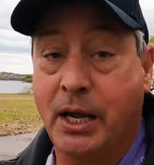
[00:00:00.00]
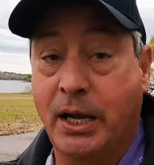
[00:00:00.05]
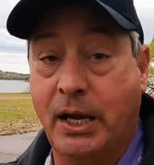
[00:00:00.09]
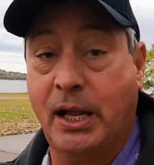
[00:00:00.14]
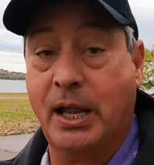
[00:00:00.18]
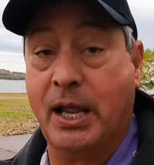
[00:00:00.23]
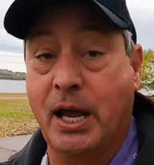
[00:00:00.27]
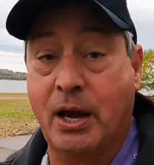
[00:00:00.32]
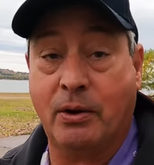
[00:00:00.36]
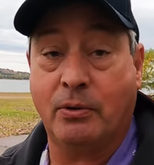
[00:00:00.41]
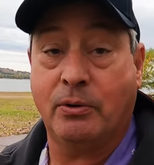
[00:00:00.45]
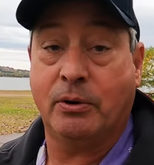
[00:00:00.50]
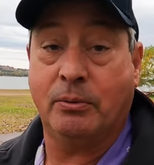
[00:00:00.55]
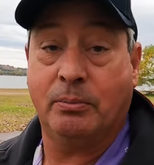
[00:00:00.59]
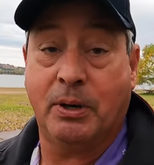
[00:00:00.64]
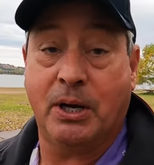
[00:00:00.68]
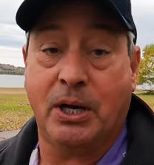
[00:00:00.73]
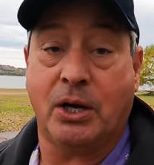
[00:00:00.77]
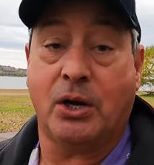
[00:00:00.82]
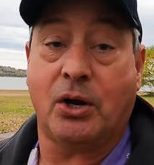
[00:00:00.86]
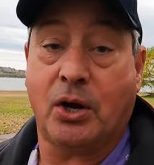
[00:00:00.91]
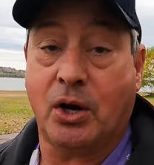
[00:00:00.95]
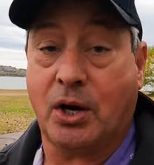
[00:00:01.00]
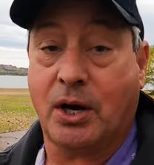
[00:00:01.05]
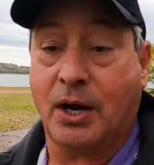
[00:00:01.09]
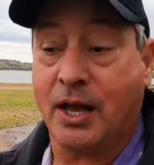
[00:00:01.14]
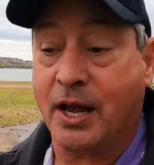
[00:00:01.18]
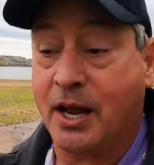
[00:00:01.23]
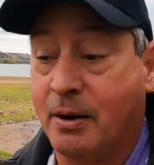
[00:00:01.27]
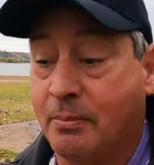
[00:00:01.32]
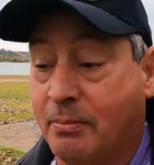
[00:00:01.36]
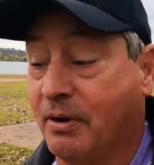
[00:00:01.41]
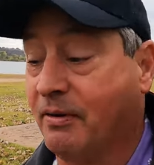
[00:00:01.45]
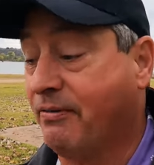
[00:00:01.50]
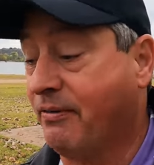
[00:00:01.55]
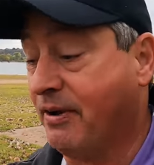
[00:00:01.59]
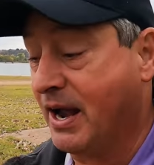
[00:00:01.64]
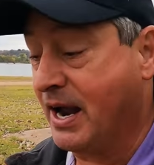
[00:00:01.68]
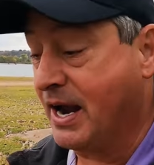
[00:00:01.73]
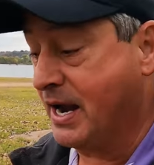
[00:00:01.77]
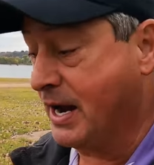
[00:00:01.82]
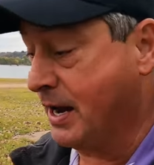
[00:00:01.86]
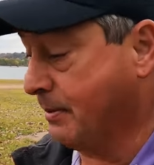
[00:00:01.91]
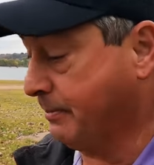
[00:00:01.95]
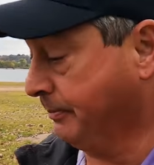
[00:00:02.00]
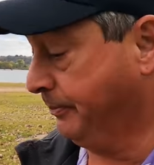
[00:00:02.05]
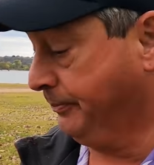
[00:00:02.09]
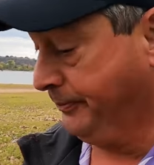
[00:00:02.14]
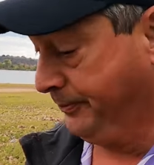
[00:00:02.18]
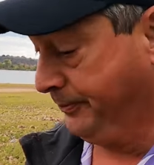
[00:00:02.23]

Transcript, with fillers: and that would be your claim to fame.